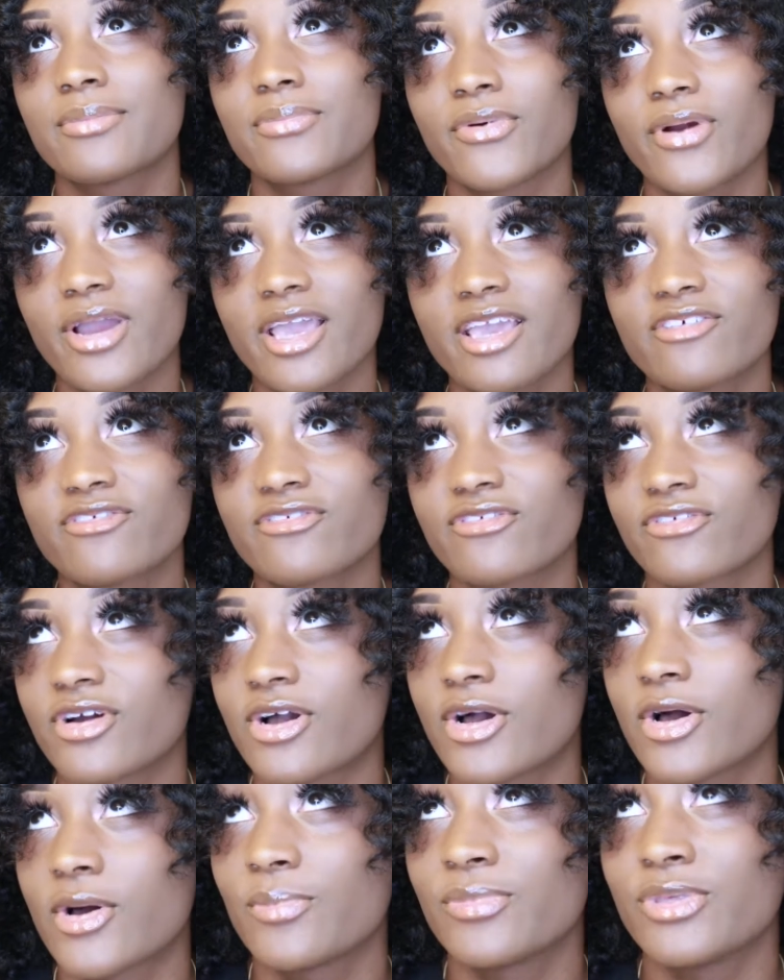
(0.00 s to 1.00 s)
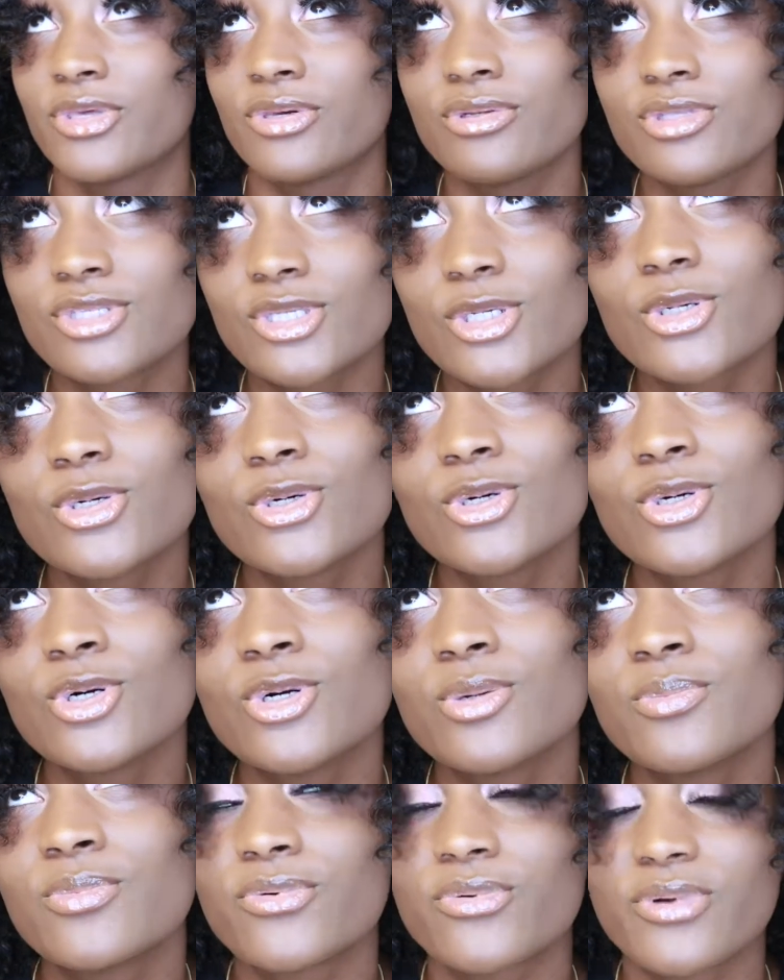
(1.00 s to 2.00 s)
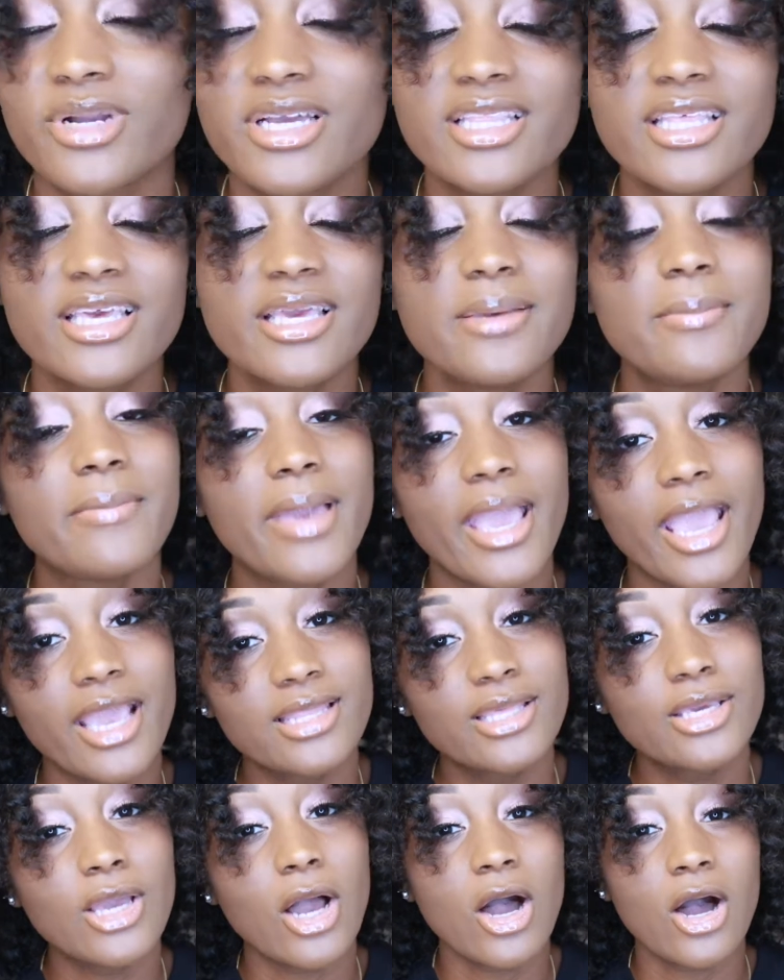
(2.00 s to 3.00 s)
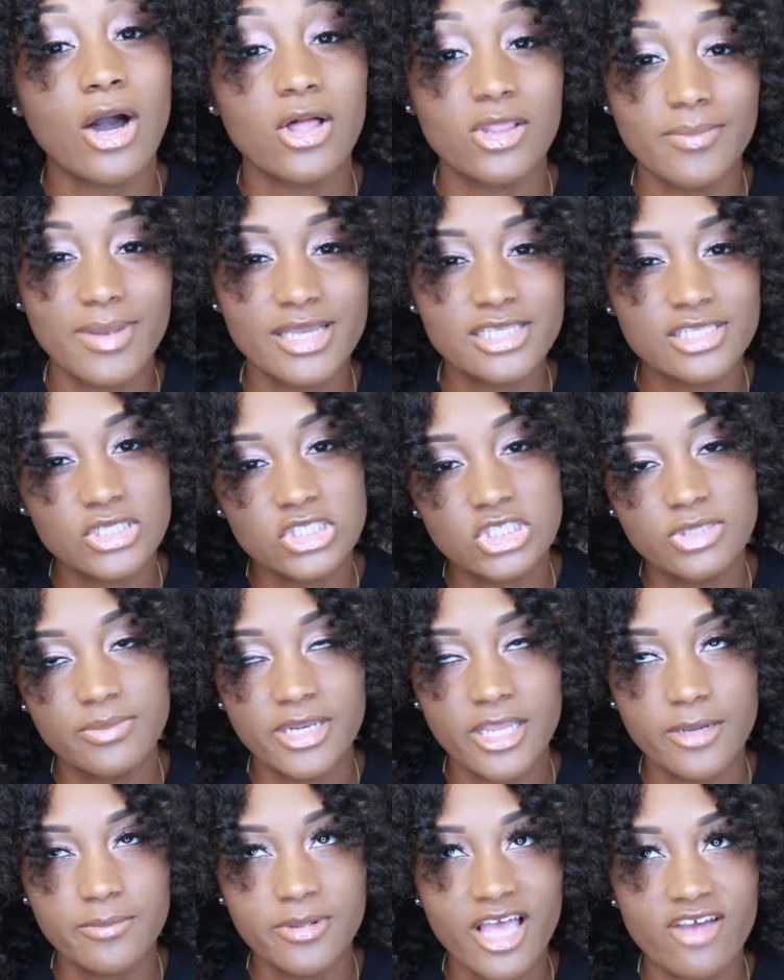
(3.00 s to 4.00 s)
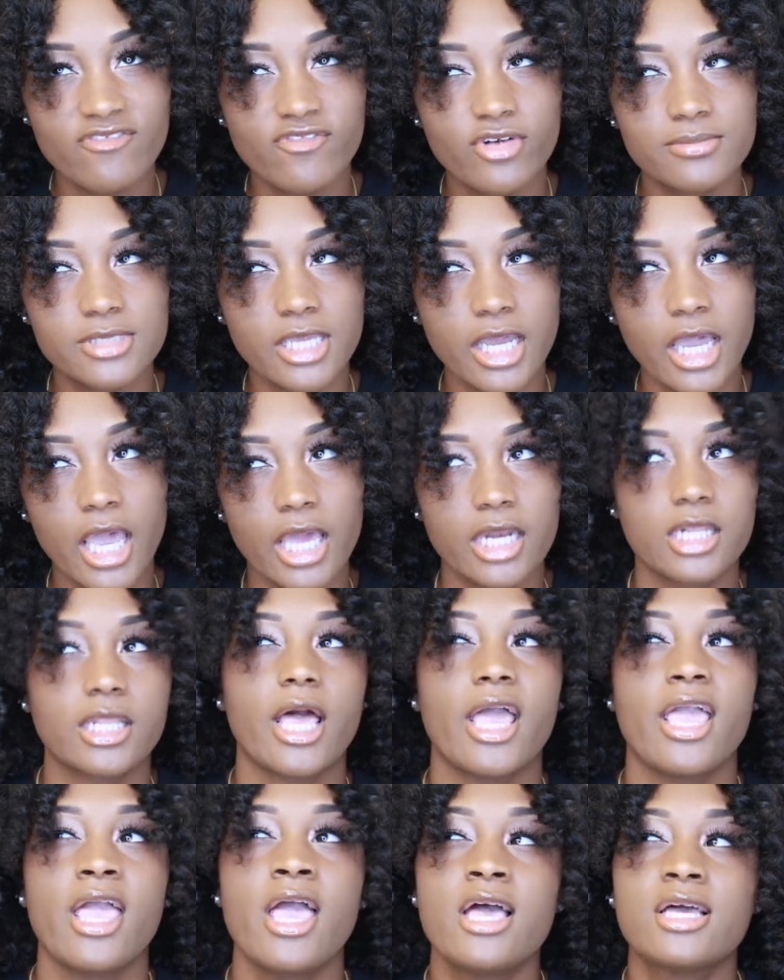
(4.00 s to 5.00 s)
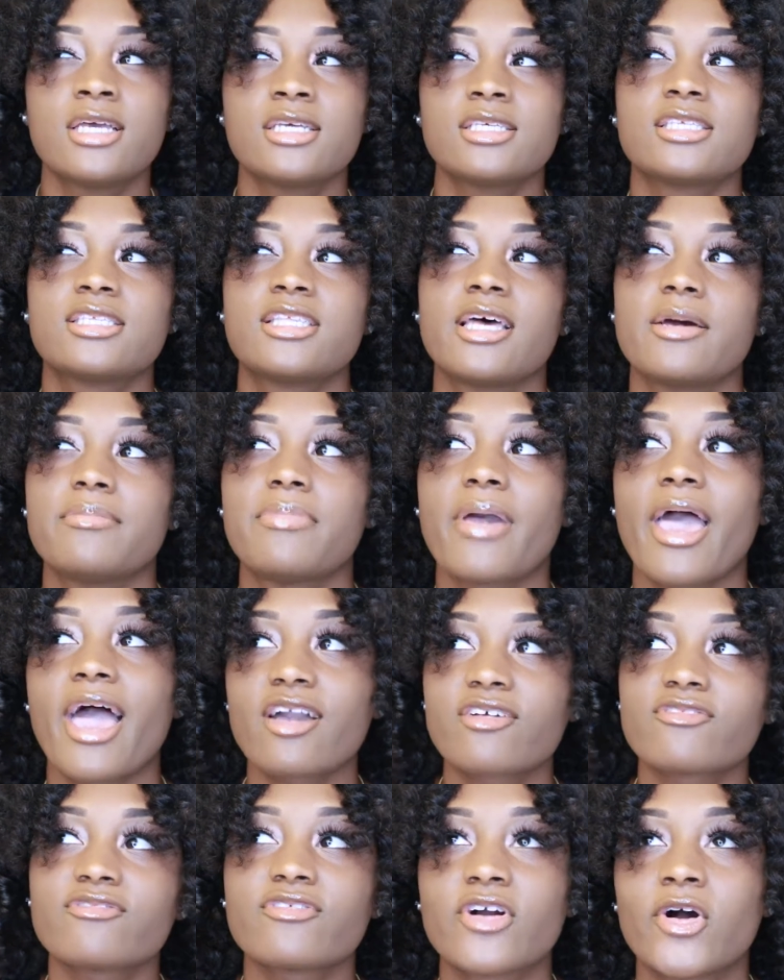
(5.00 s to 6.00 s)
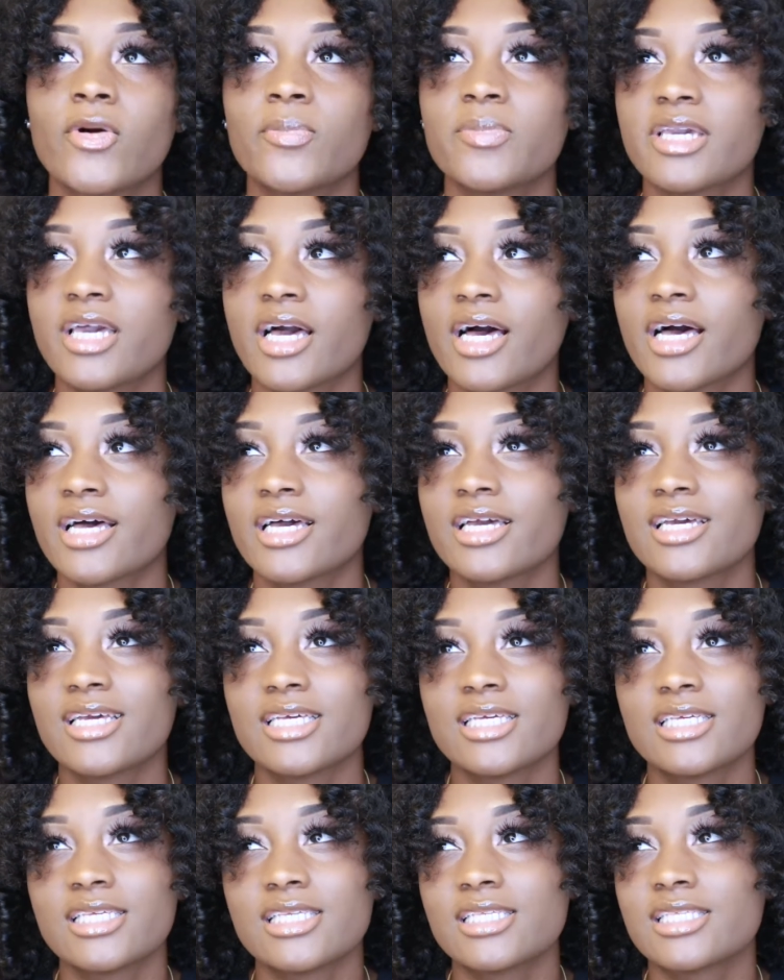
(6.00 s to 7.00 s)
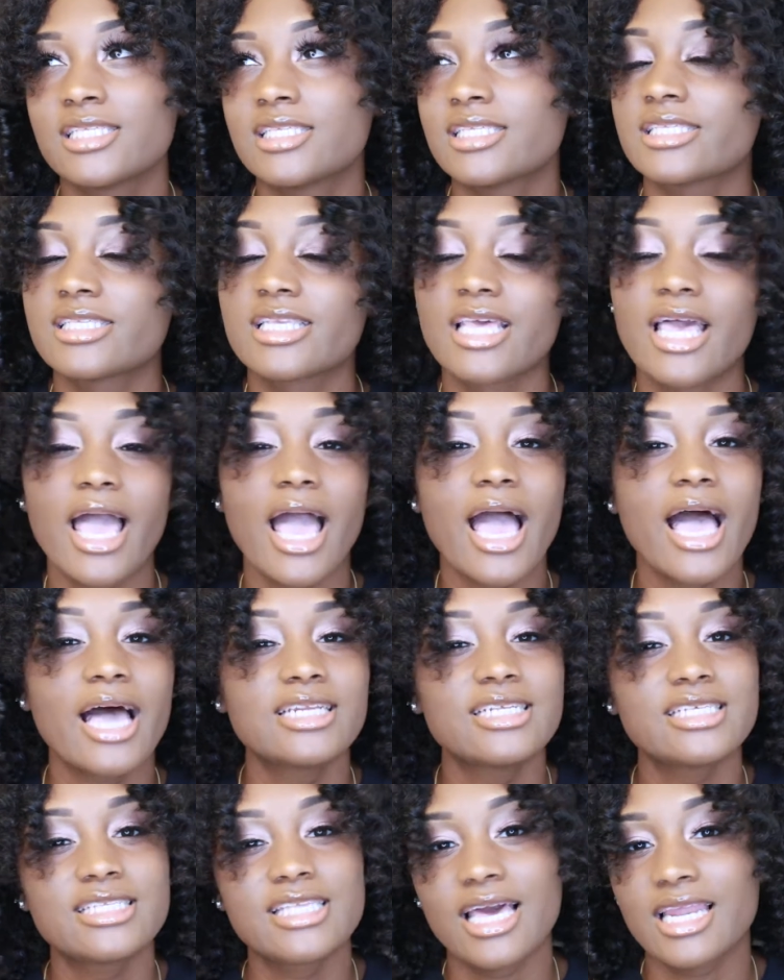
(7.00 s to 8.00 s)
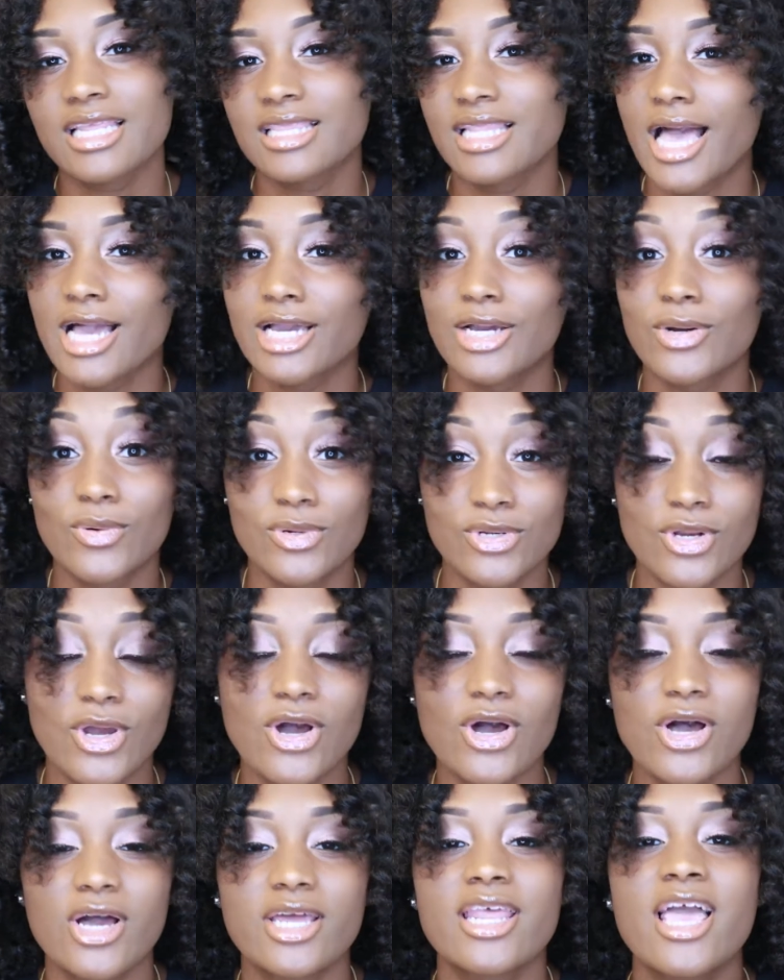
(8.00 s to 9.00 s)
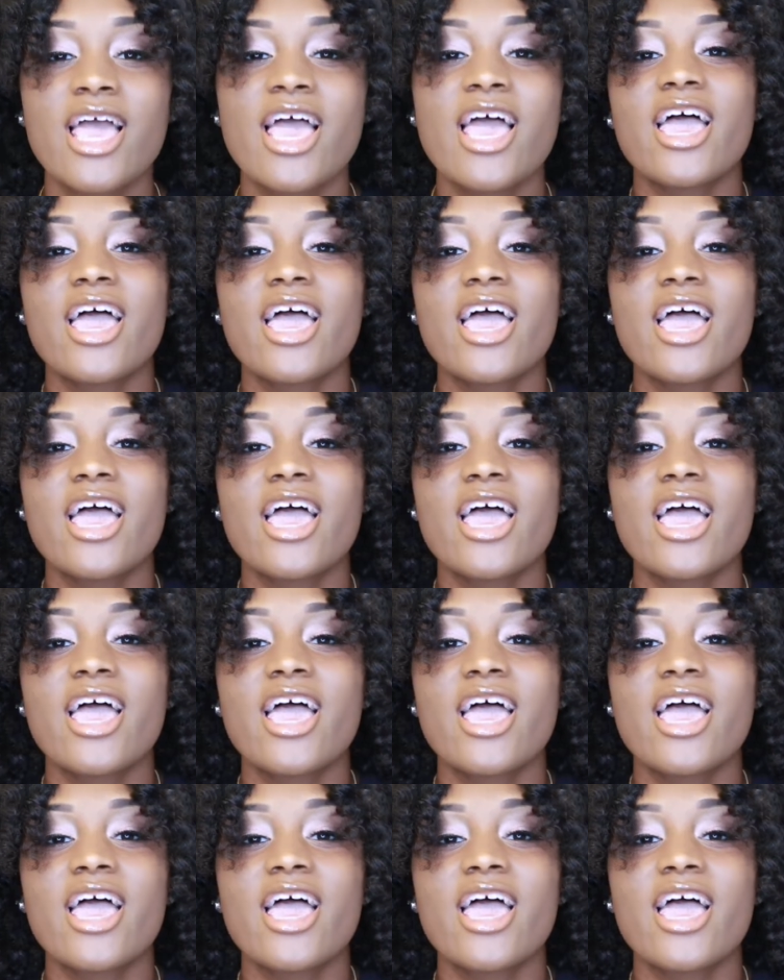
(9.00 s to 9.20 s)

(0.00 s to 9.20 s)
a break from YouTube, really mainly all of my social media platforms. I kind of like stepped back from because I just had a lot going on.